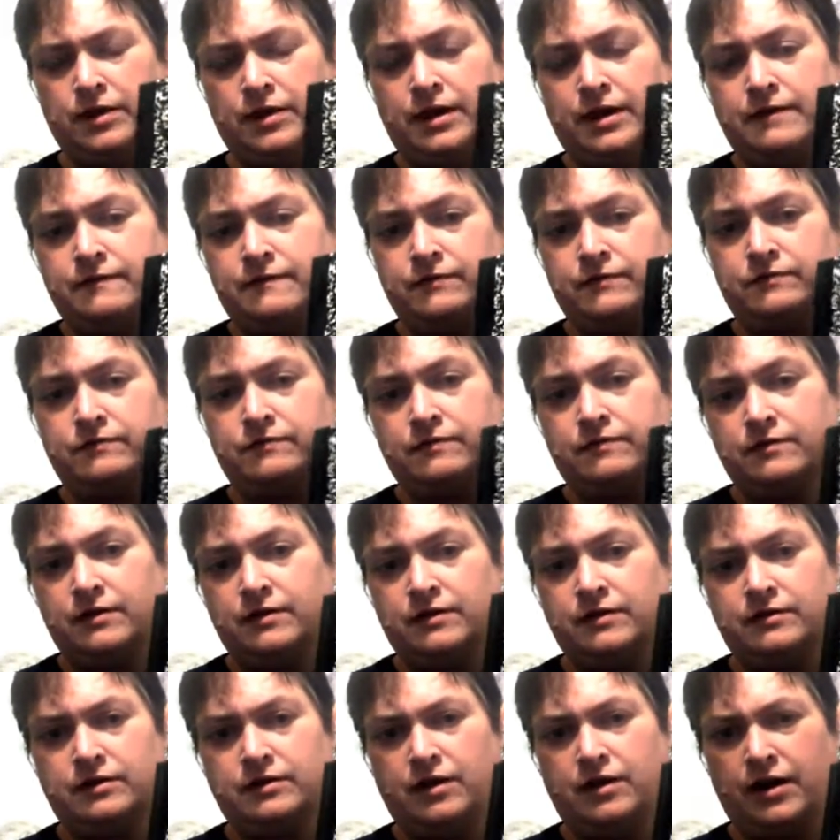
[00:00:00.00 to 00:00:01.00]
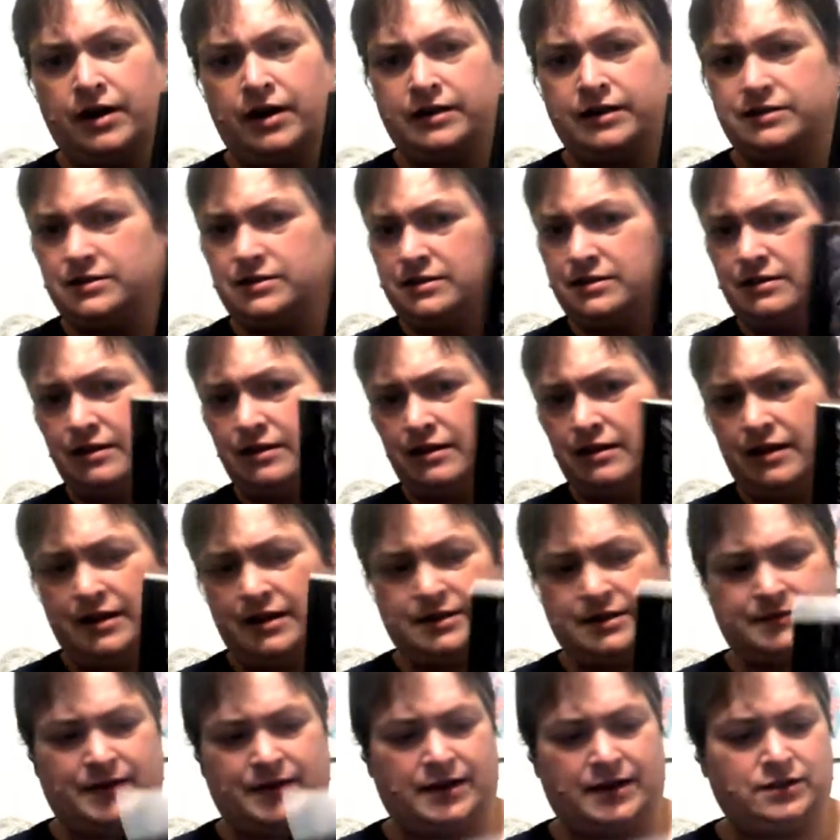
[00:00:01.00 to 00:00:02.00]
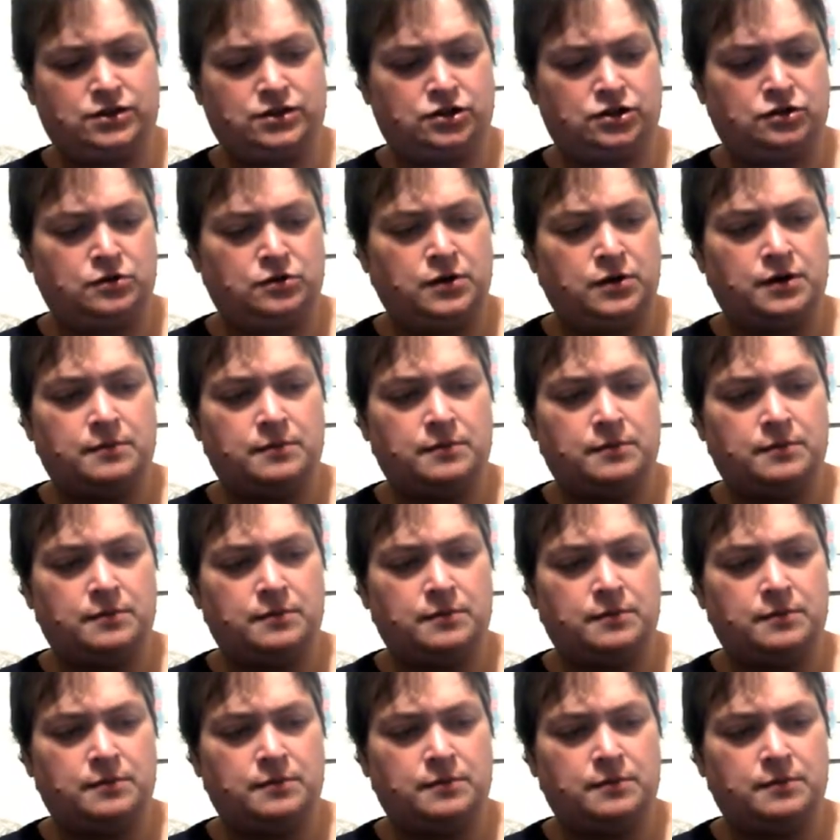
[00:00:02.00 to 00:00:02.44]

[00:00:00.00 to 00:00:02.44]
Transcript: If not, that's fine too.